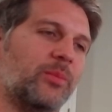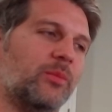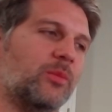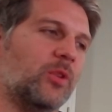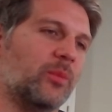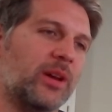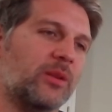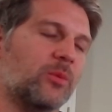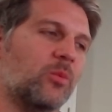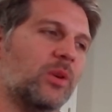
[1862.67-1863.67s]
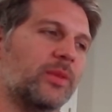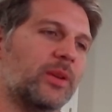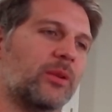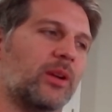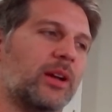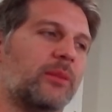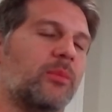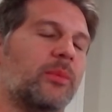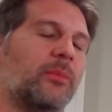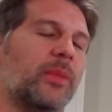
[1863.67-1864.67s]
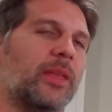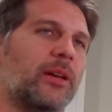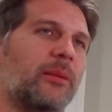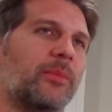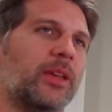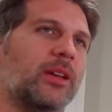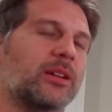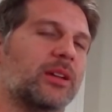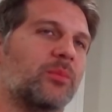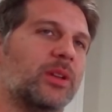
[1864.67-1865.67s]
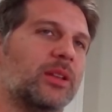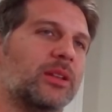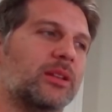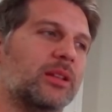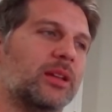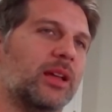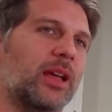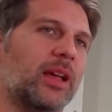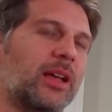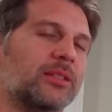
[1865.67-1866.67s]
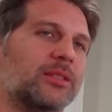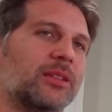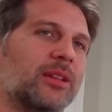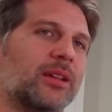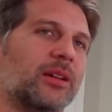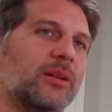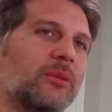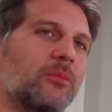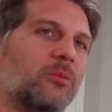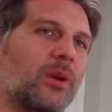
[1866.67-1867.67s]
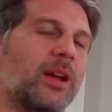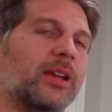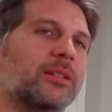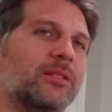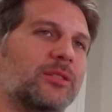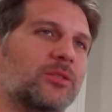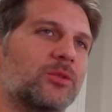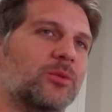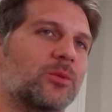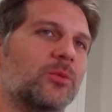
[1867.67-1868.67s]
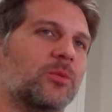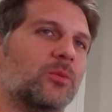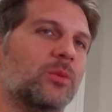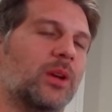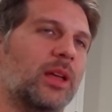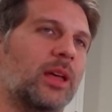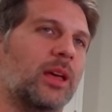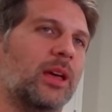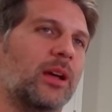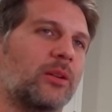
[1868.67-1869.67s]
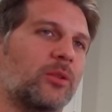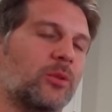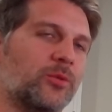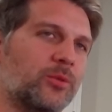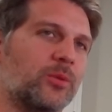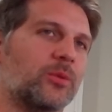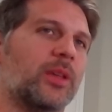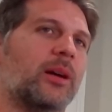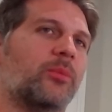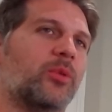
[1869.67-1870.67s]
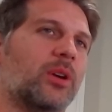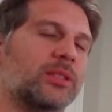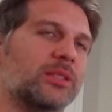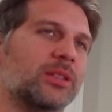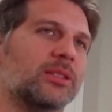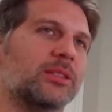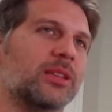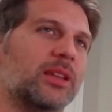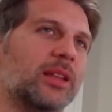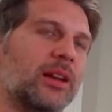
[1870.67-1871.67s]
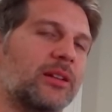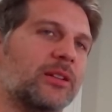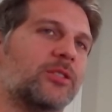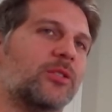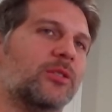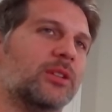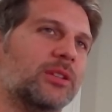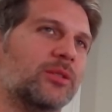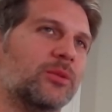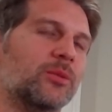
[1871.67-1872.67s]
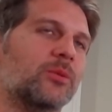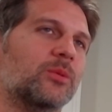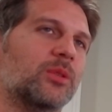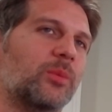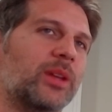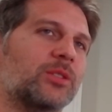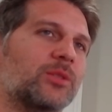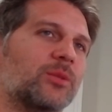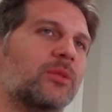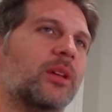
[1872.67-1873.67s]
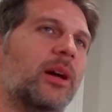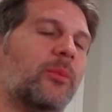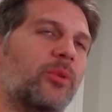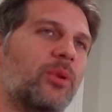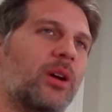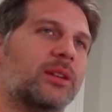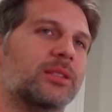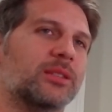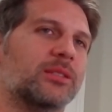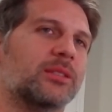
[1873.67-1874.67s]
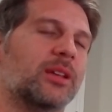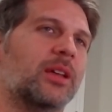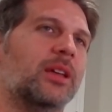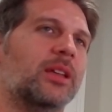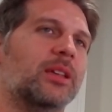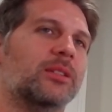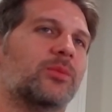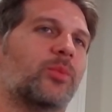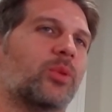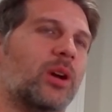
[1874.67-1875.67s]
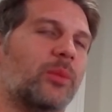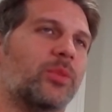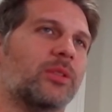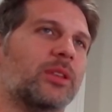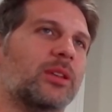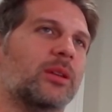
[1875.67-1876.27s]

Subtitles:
no matter what the crime they had committed, has a right to go through that process and an attorney too to make sure that process is properly